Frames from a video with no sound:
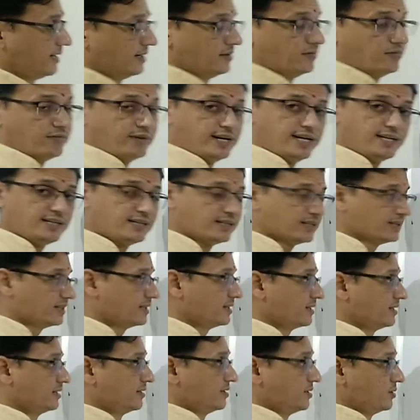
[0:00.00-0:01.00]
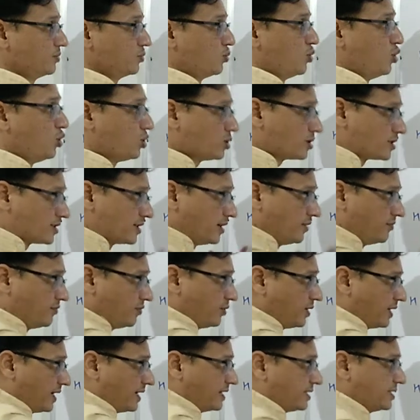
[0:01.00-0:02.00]
when both
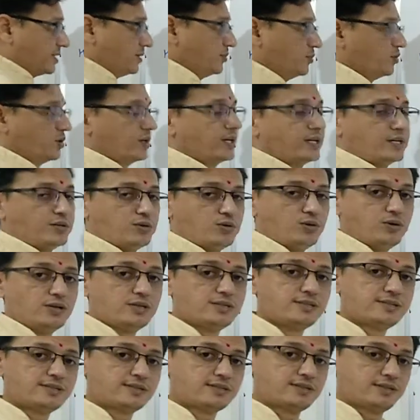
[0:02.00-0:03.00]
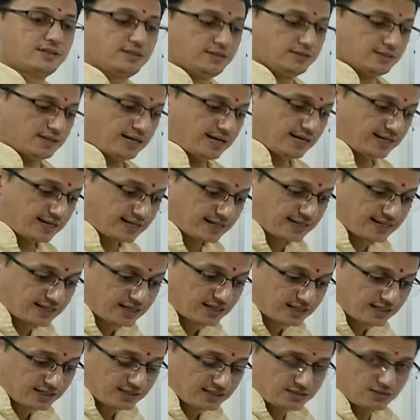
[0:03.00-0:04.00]
sulfuric acid molecules are
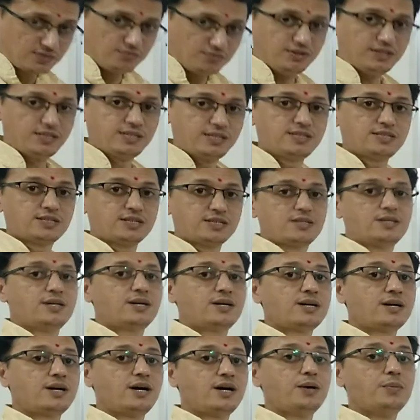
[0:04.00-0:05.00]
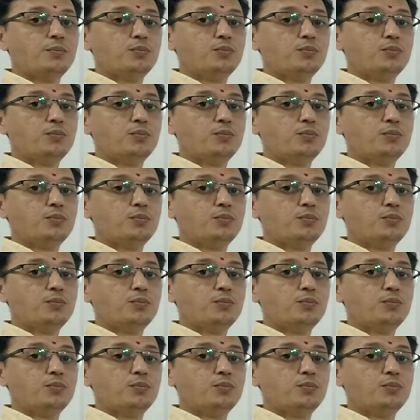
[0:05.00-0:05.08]
attached with each other, a